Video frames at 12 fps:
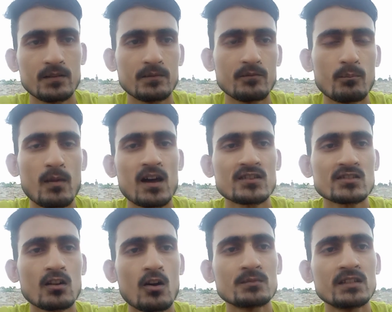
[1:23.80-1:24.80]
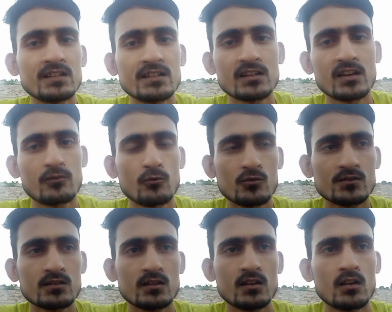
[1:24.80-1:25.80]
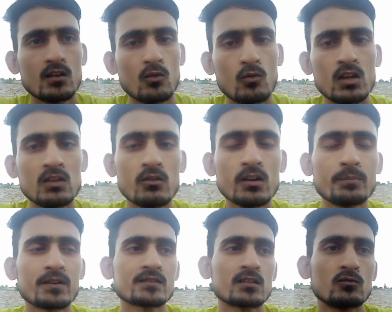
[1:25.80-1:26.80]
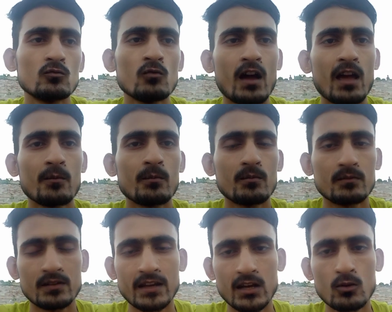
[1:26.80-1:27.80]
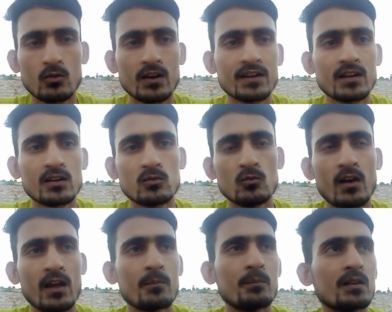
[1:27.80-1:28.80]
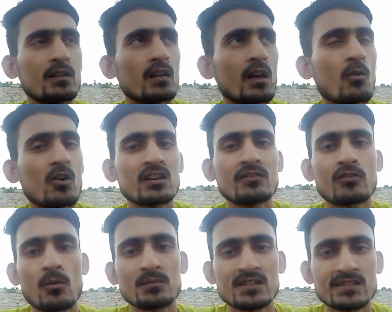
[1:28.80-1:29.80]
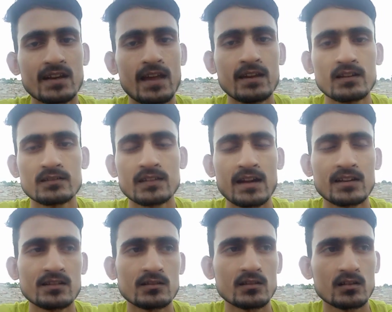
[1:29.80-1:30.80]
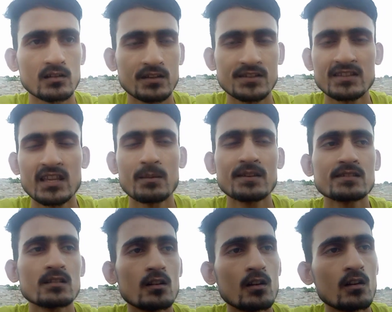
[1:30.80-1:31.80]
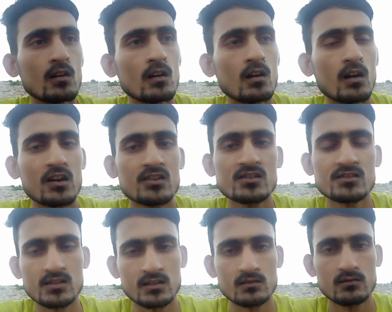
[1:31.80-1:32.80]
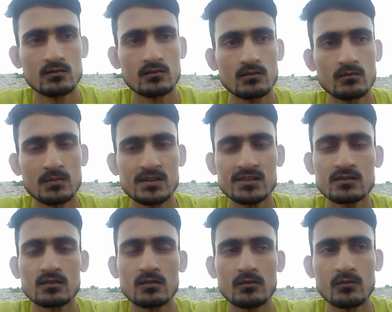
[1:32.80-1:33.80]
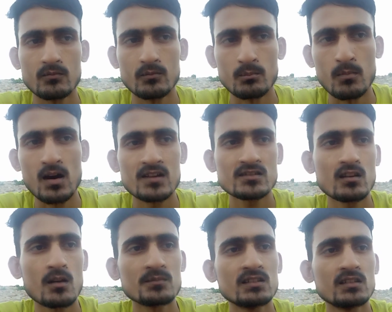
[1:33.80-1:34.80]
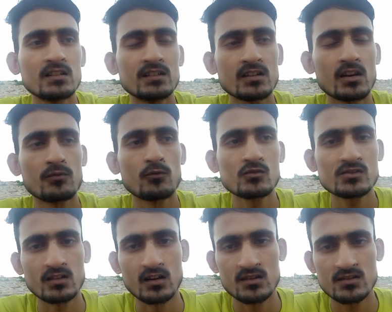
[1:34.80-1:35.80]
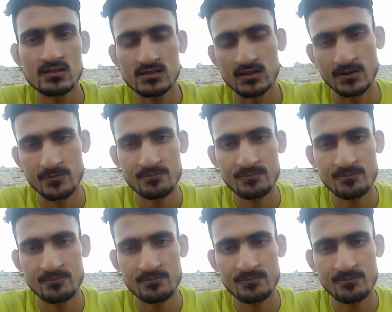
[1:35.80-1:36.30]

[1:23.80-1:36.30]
Marshal of the Indian Air Force. Only one person who have been awarded from this rank, that is his name is Arjun Singh, means Marshal of the Indian Air Force Arjun Singh.